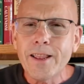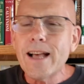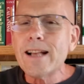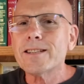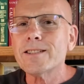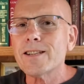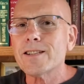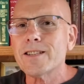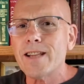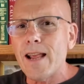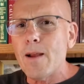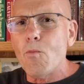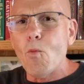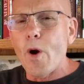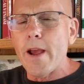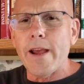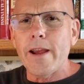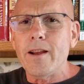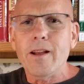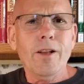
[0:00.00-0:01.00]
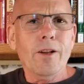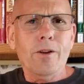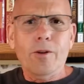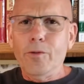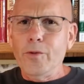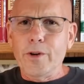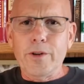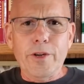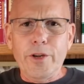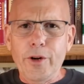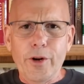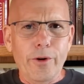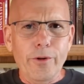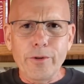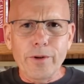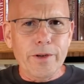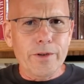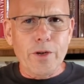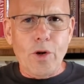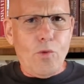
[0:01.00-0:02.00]
that's the same way with, you
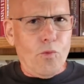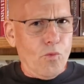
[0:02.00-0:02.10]
know,